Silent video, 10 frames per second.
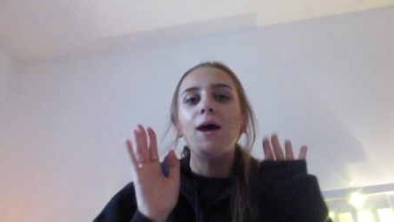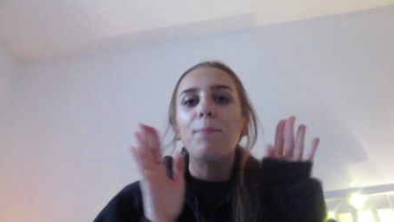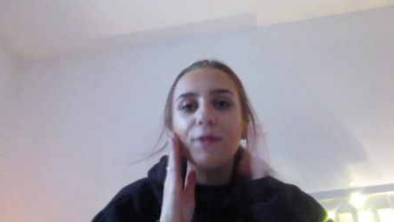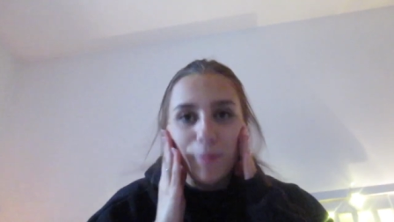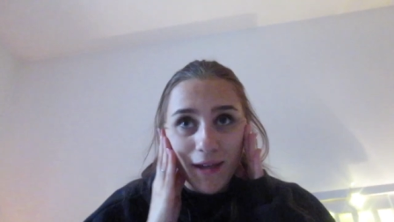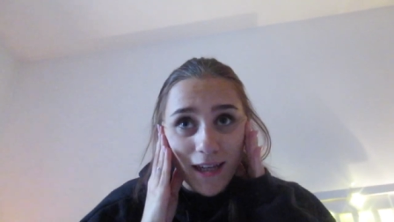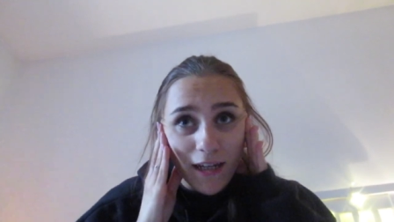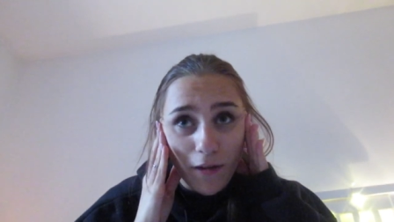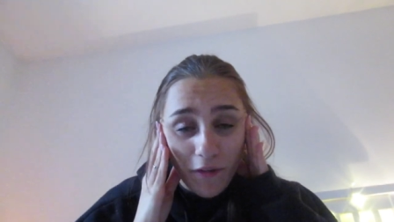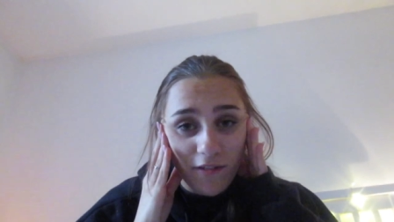But at the
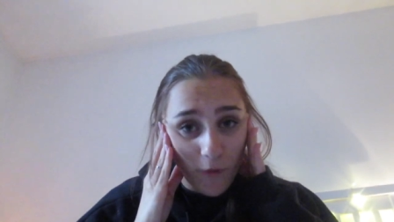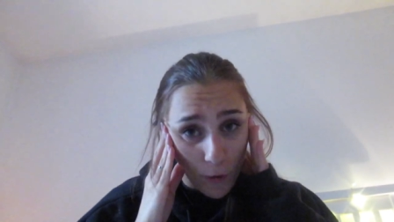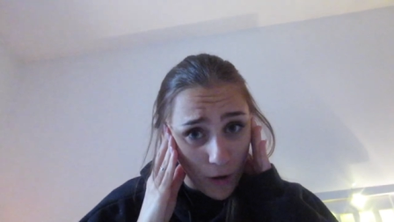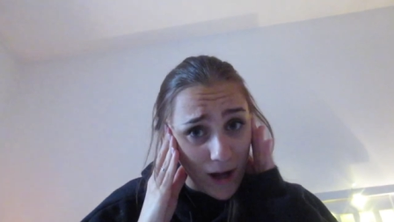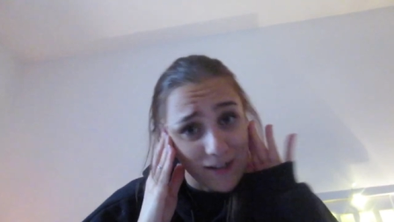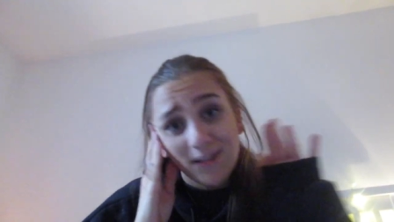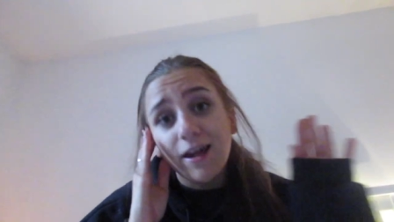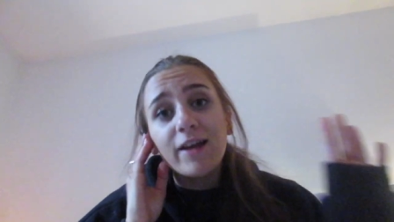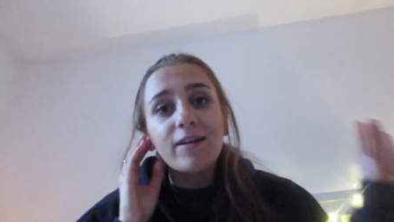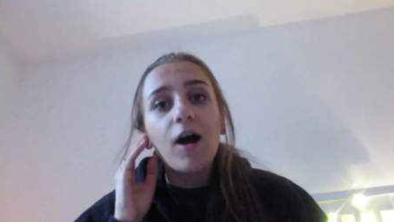beginning of this vlog, I
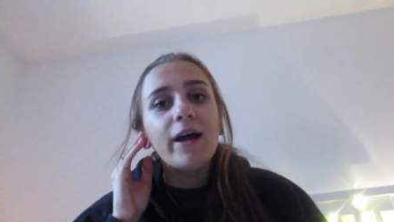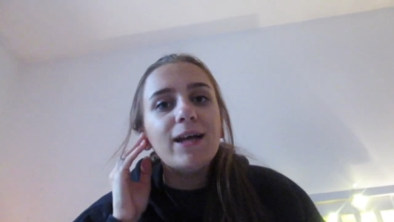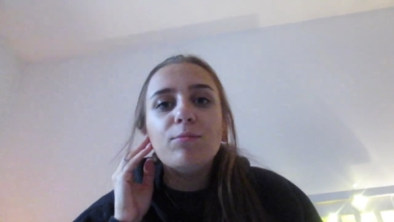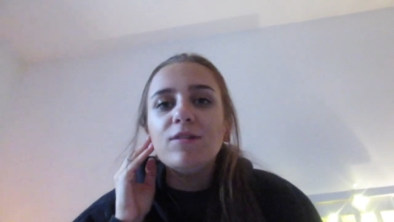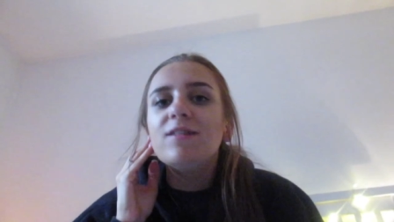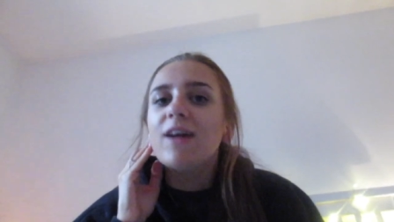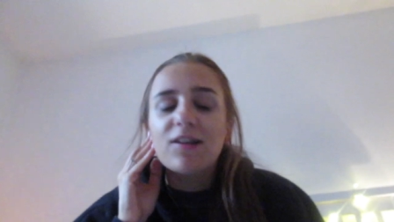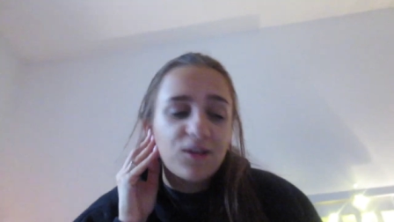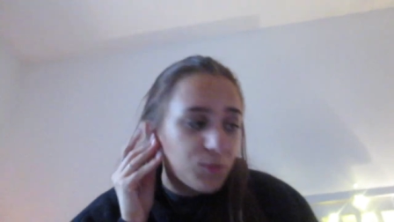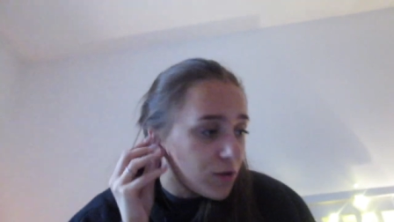said I am
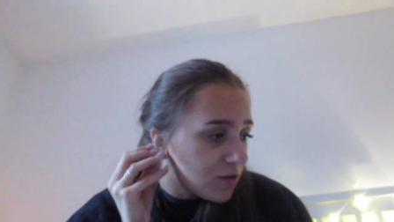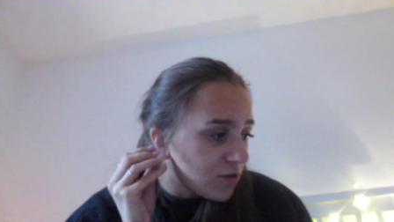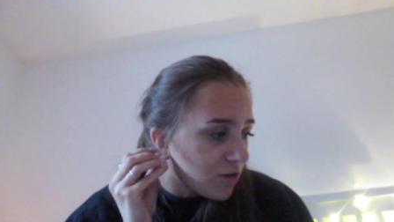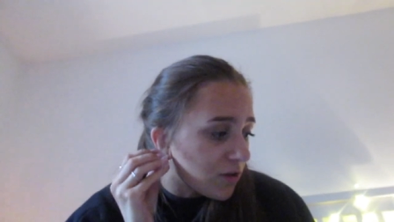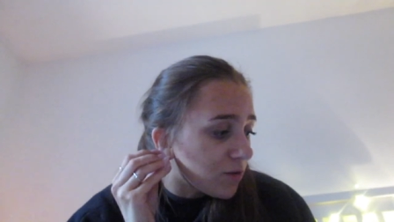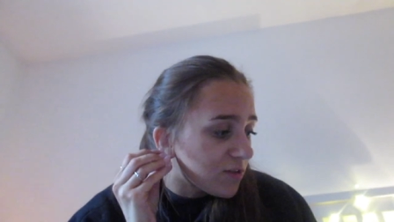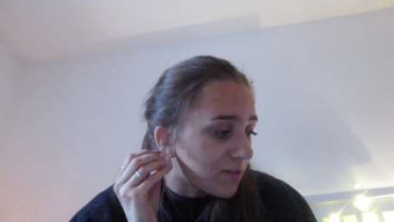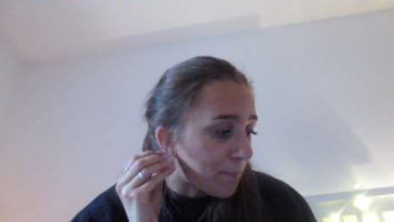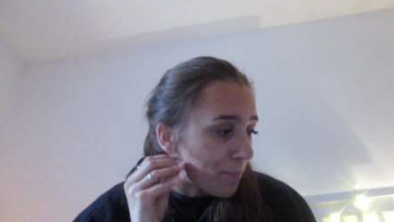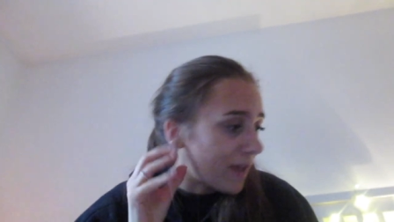desperate to do
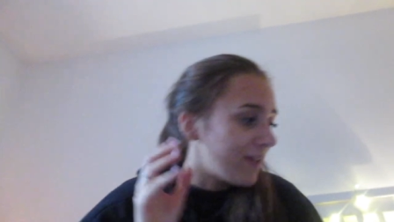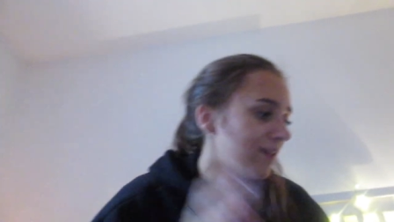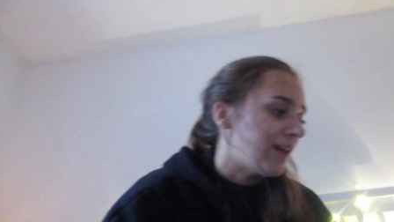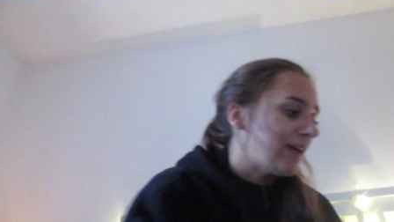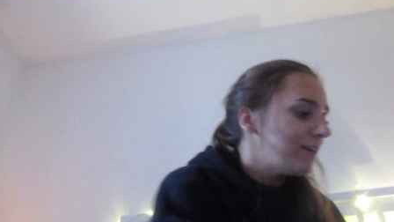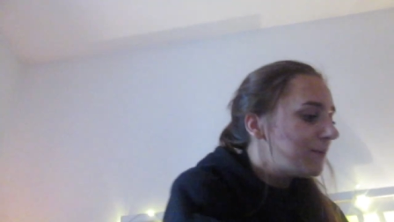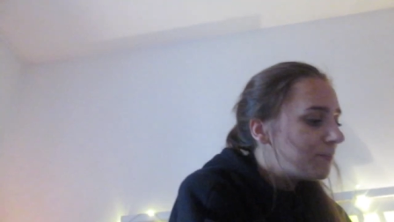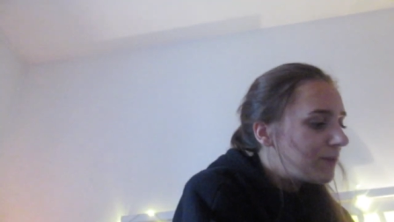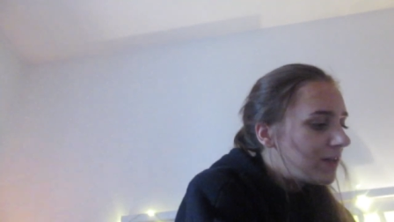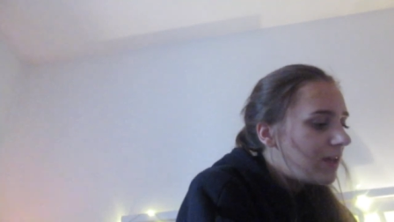some baking
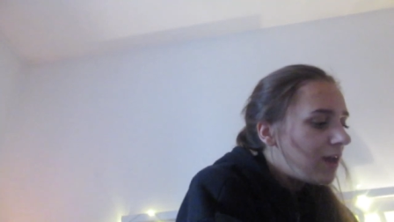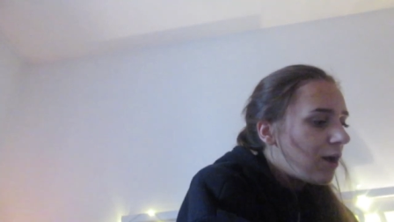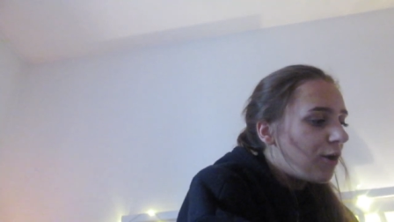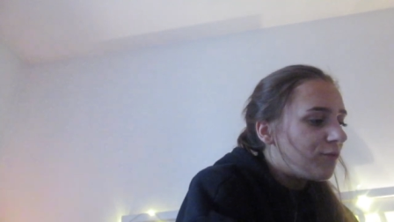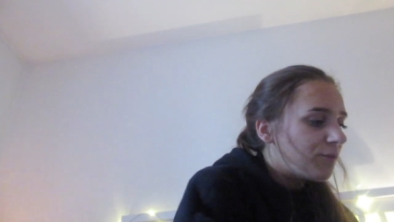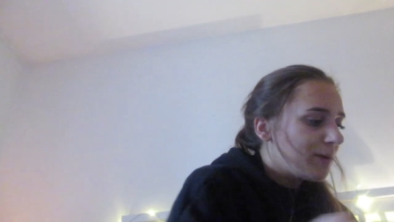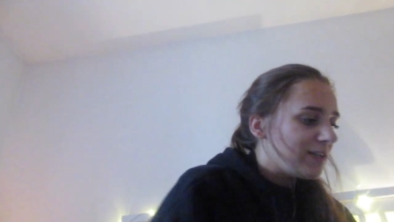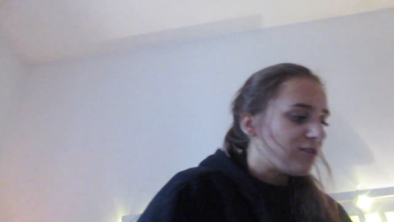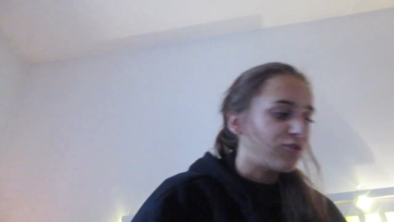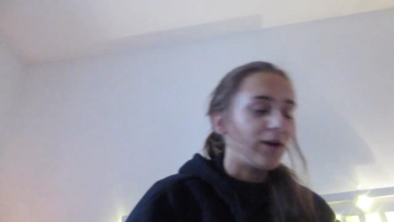over on my
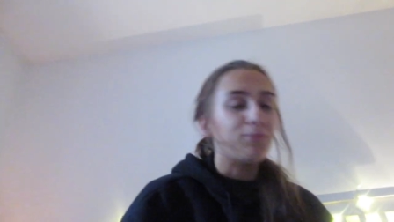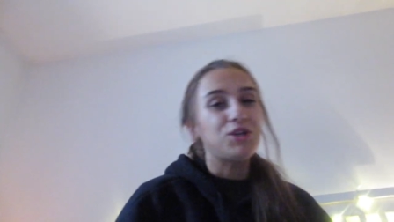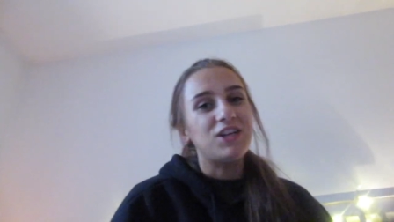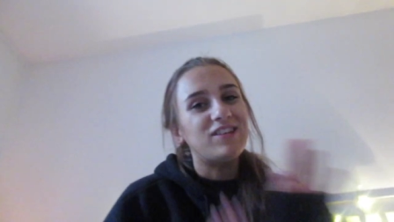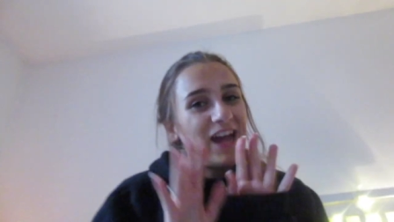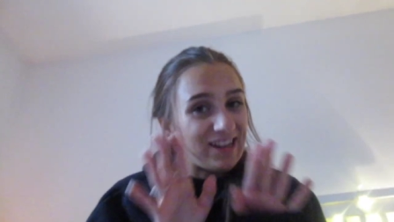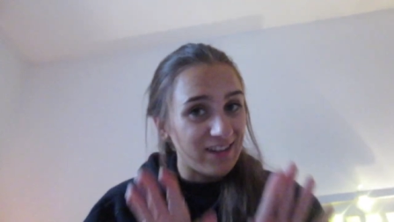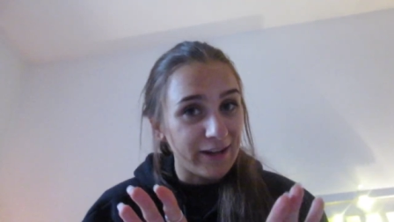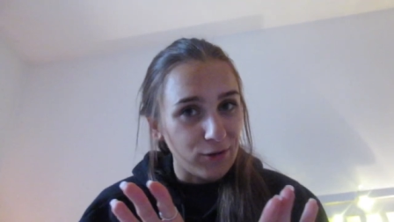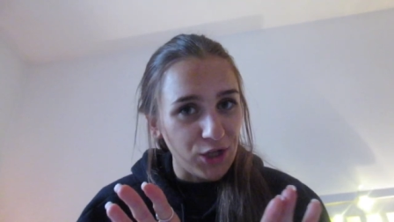Instagram, which is at
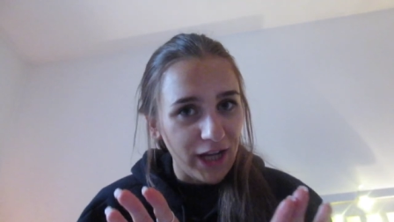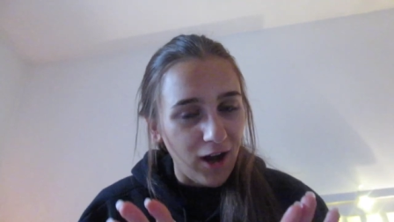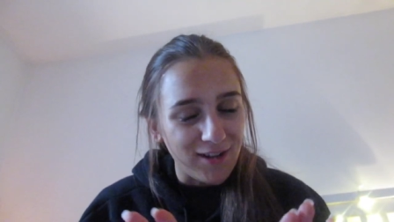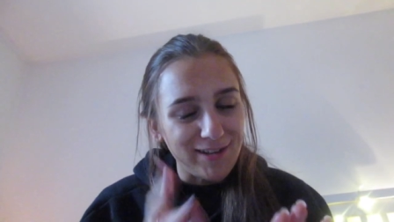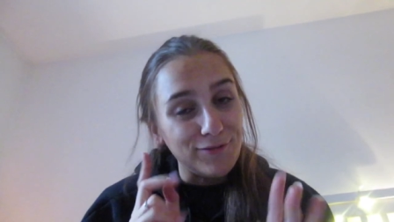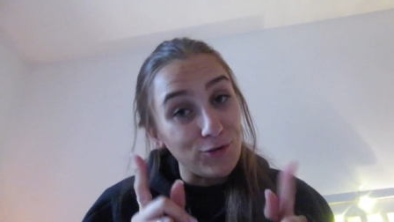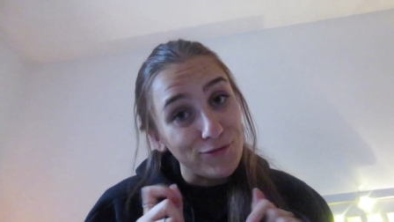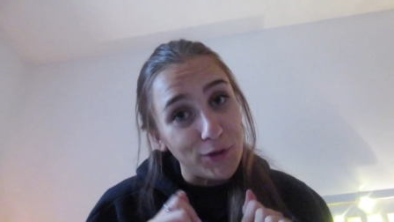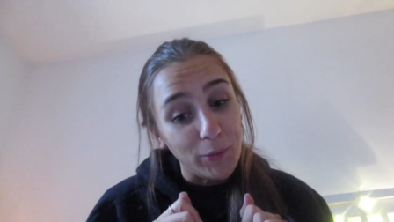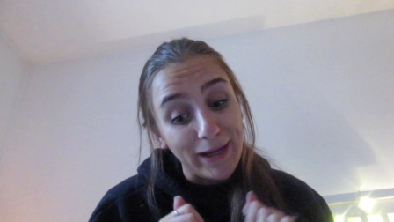Danielle J. Carty. If you're not
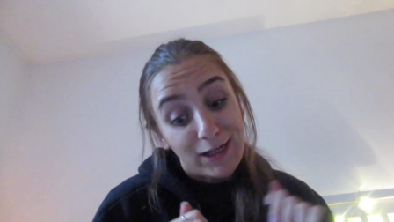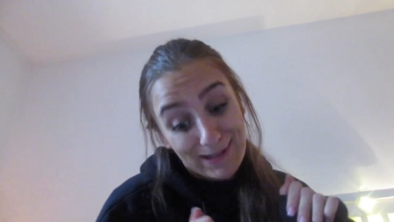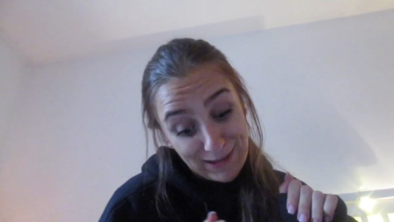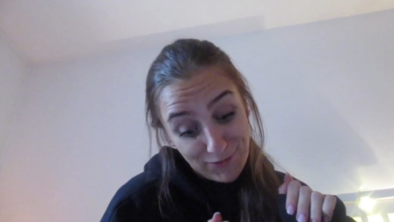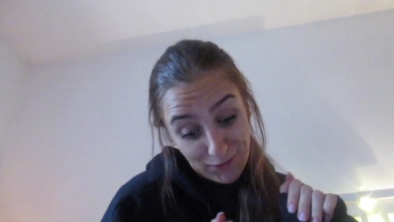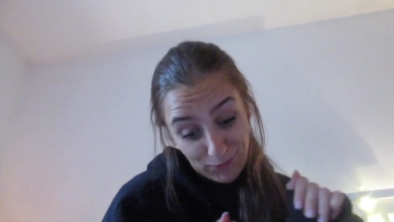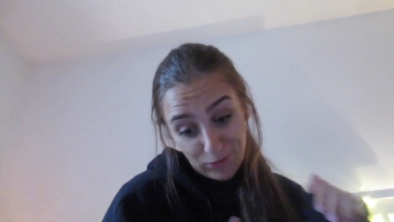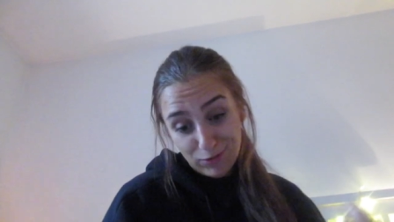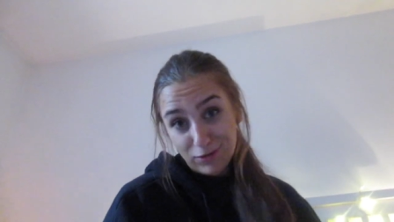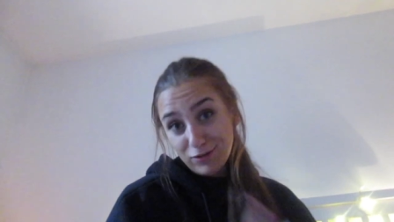following it, you need to follow
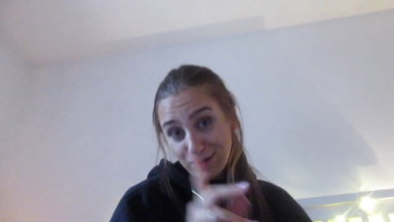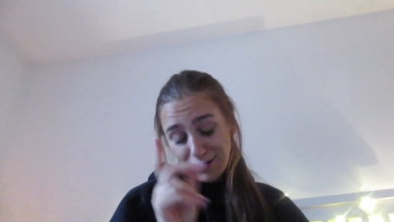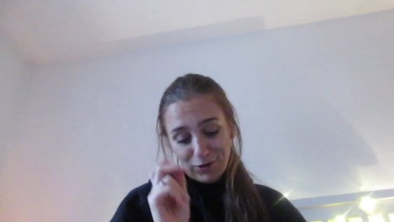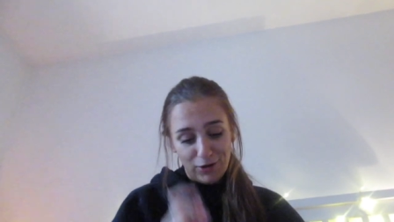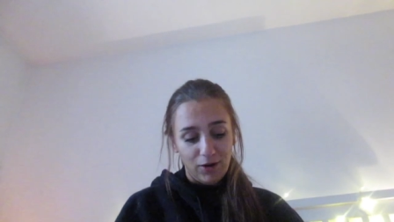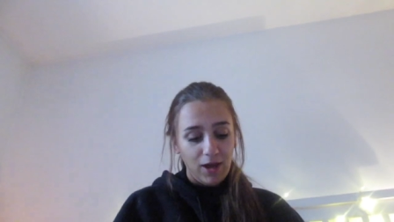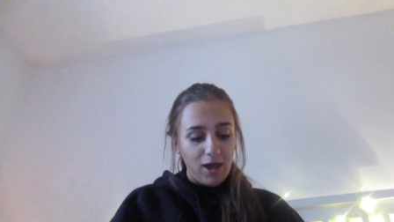it because I tell you.